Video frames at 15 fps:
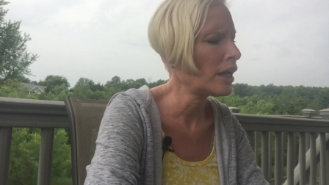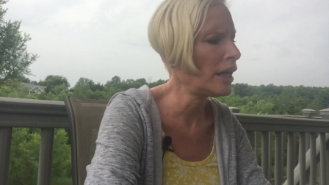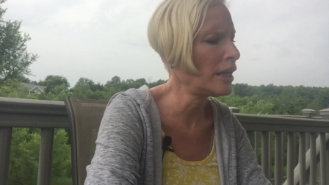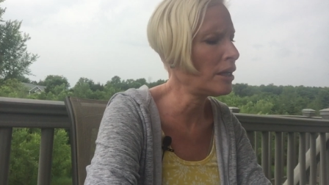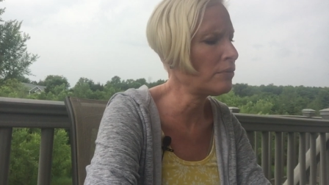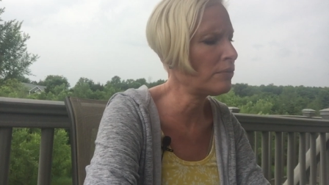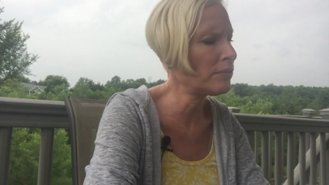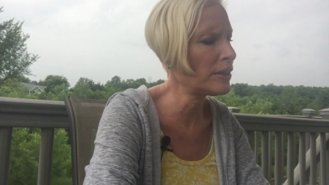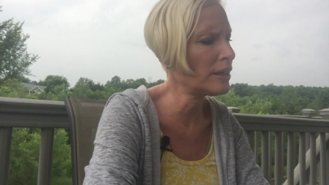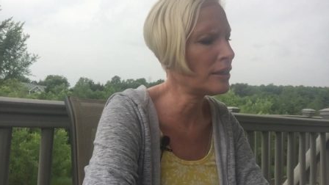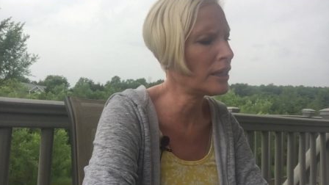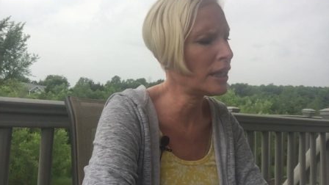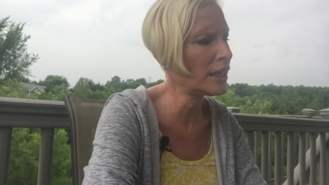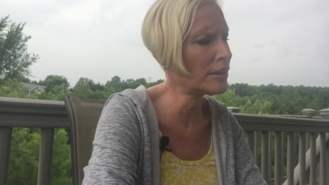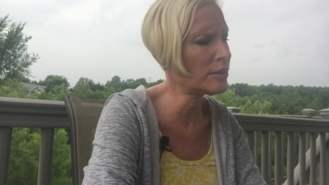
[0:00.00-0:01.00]
and I feel
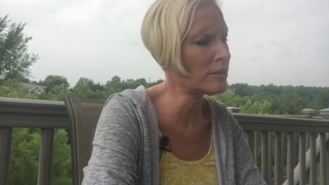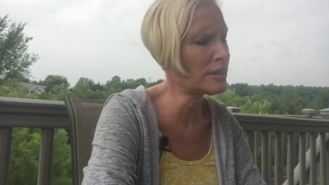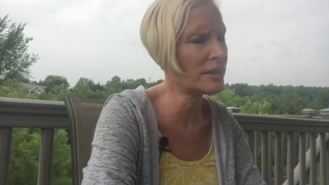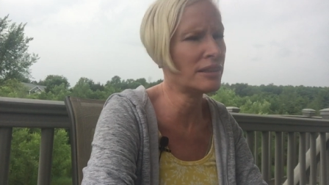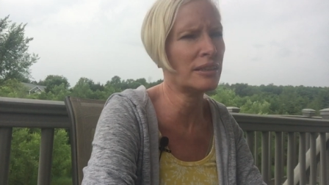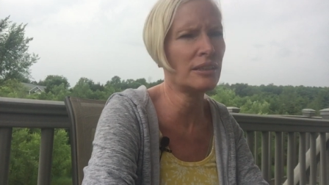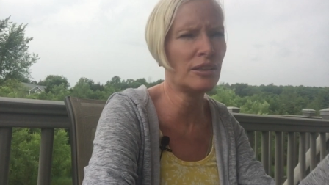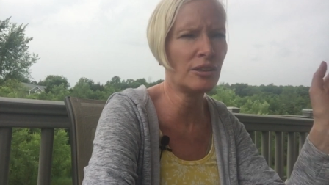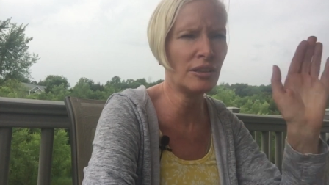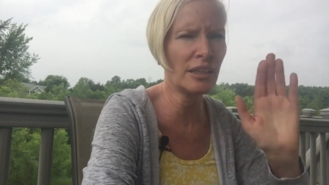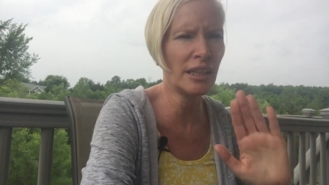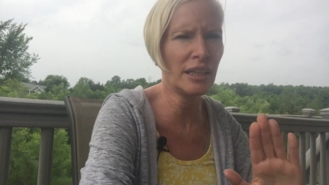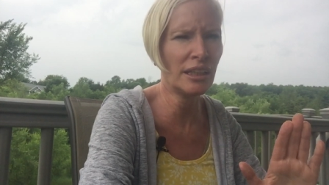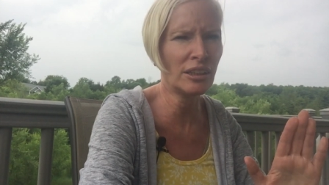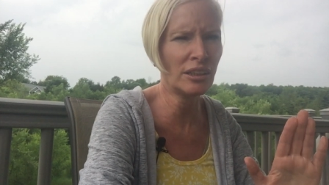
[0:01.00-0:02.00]
like there's a southern
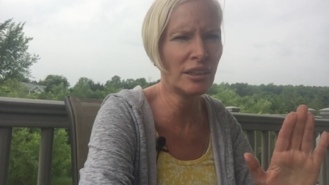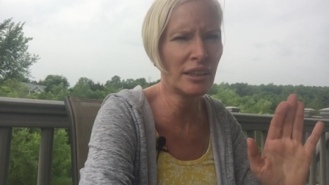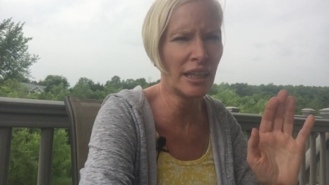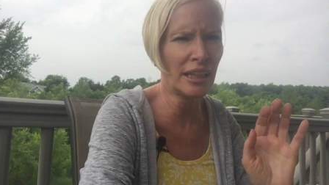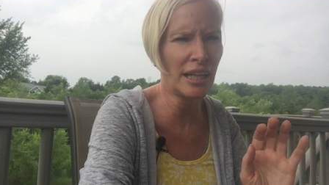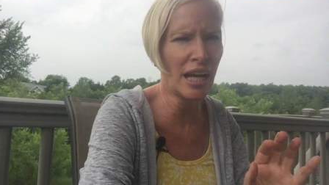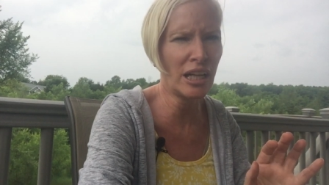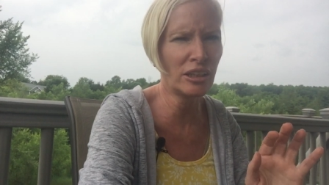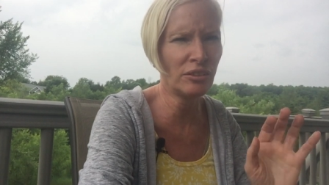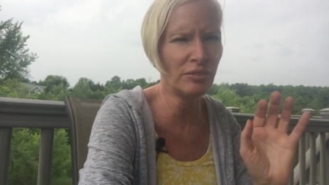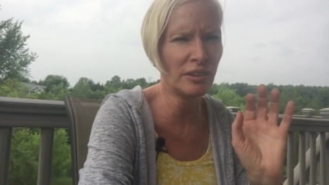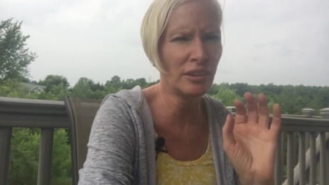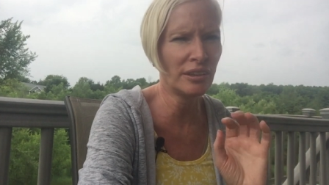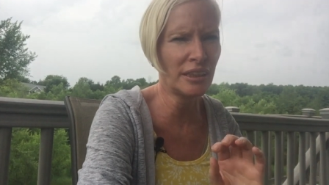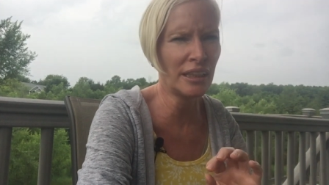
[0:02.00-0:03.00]
connection, like Nashville,